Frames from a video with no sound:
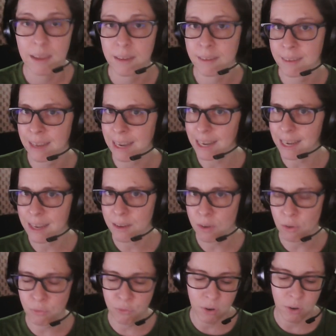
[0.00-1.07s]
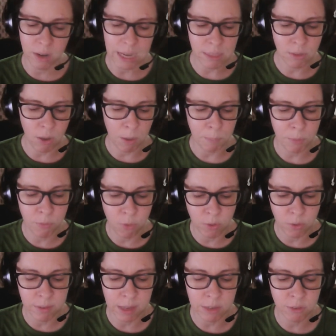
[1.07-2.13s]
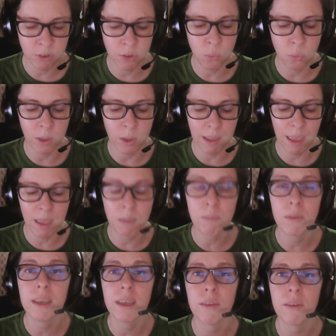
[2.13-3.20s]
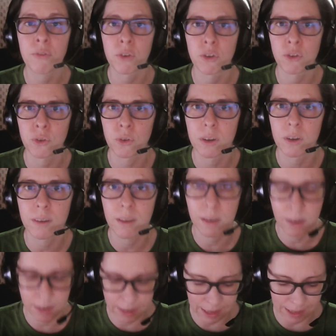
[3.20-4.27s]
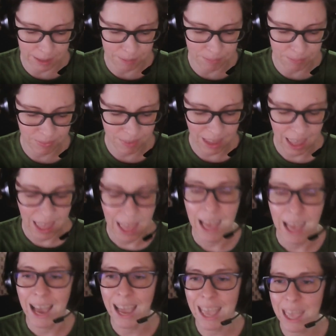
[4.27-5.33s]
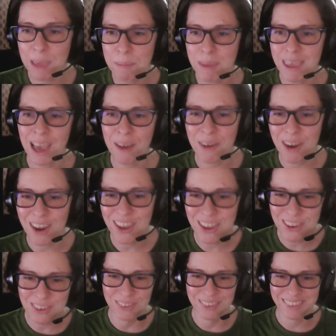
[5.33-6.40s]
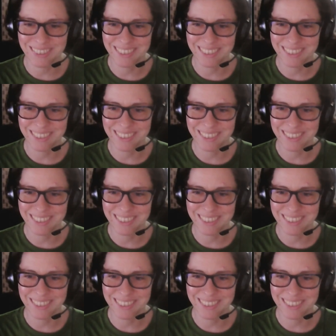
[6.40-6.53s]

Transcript: Settle in for a thought-provoking session with Amy Frushour Kelly. Hi, Amy. How are you?